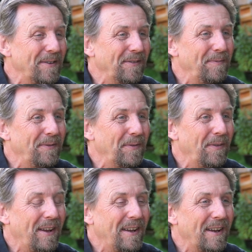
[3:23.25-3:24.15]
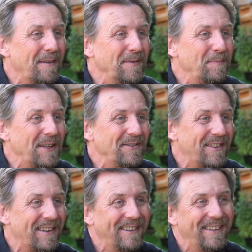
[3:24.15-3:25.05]
off before they can come and pinch
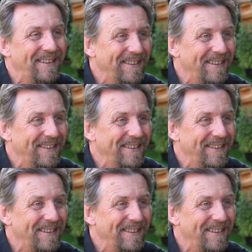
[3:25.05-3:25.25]
the honey.